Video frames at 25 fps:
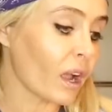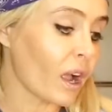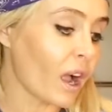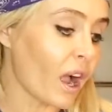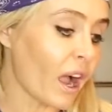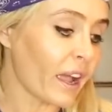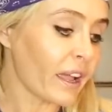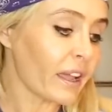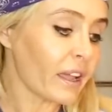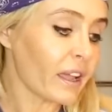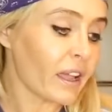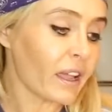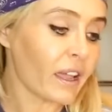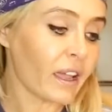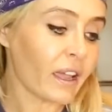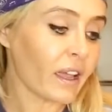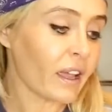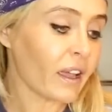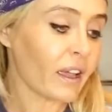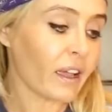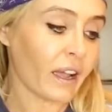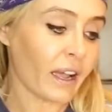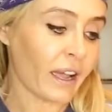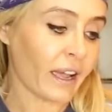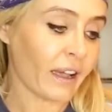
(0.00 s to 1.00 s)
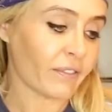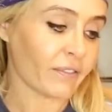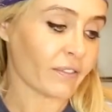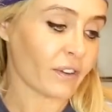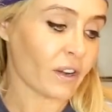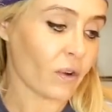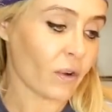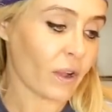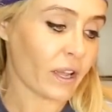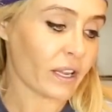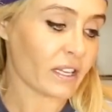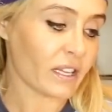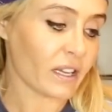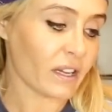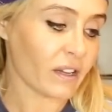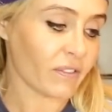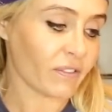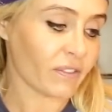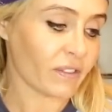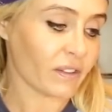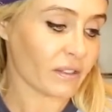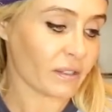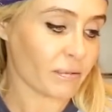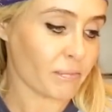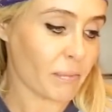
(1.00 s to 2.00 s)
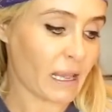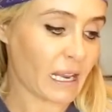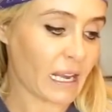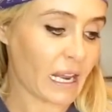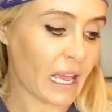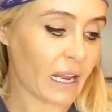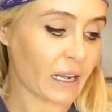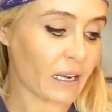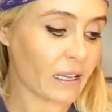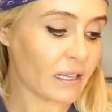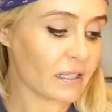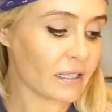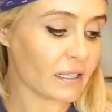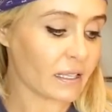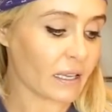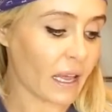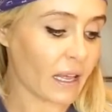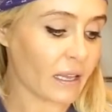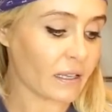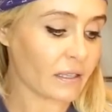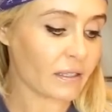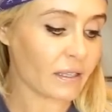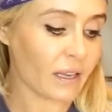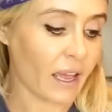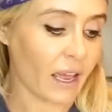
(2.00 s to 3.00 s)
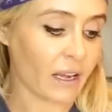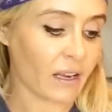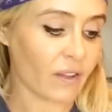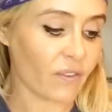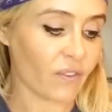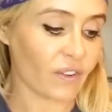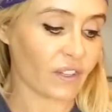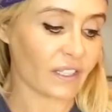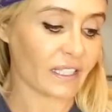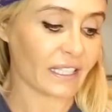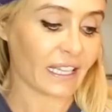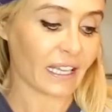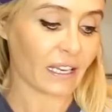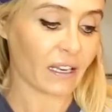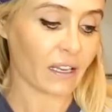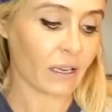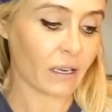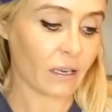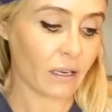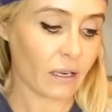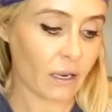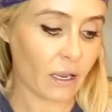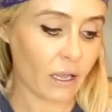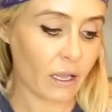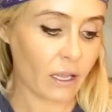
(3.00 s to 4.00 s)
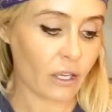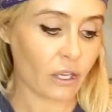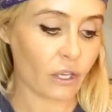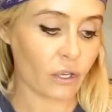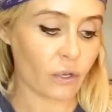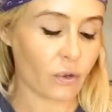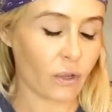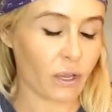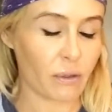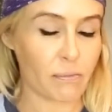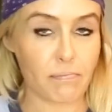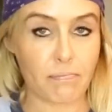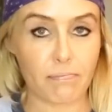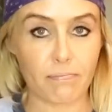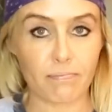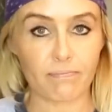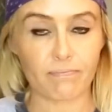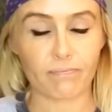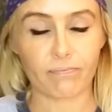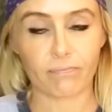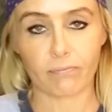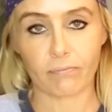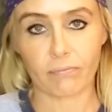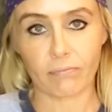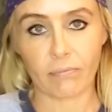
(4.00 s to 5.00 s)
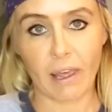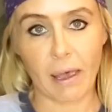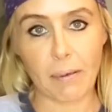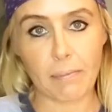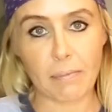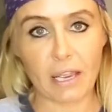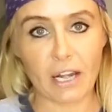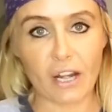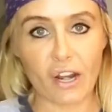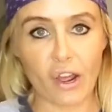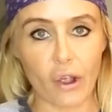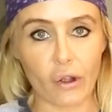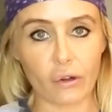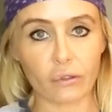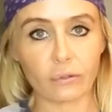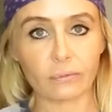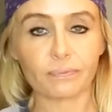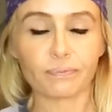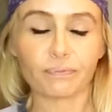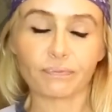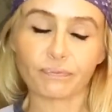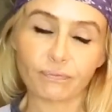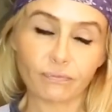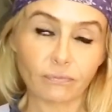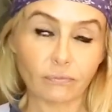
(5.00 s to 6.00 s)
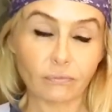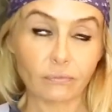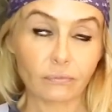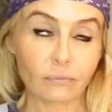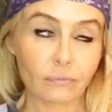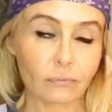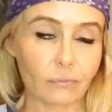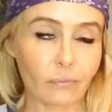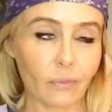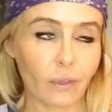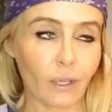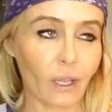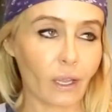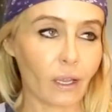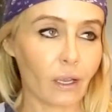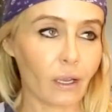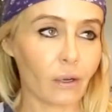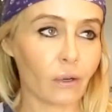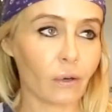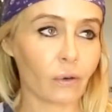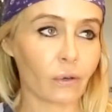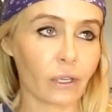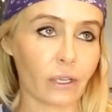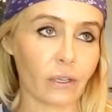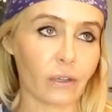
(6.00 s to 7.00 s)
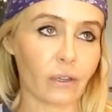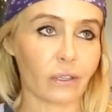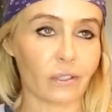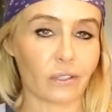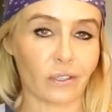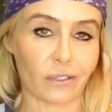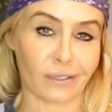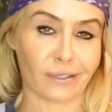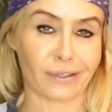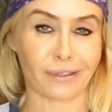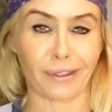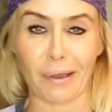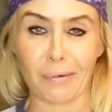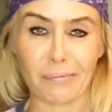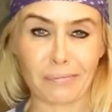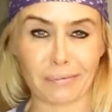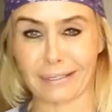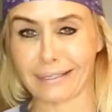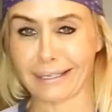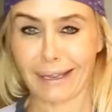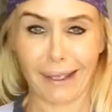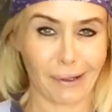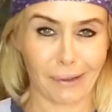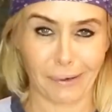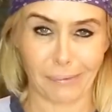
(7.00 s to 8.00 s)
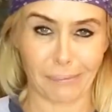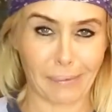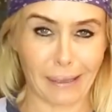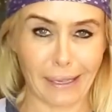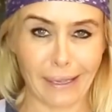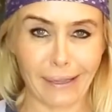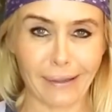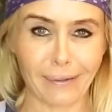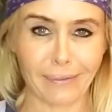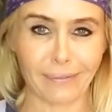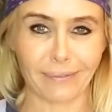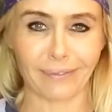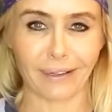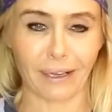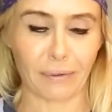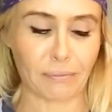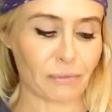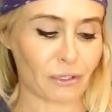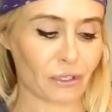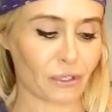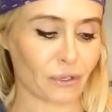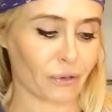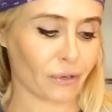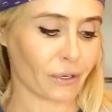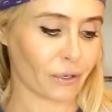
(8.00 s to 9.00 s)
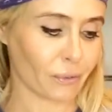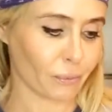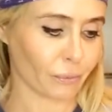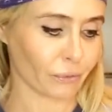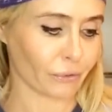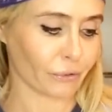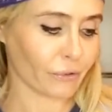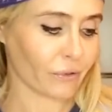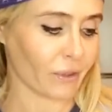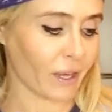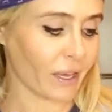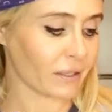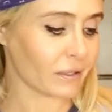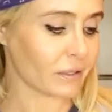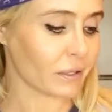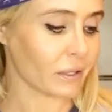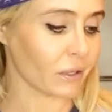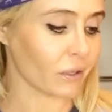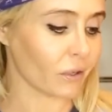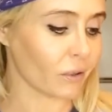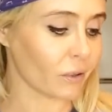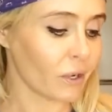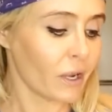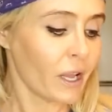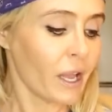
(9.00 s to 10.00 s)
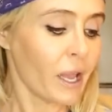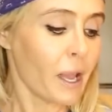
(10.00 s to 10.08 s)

I have no idea if this made any sense, and if it didn't, you can let me know, or you can just thumbs down me. I'm sure you will do that too.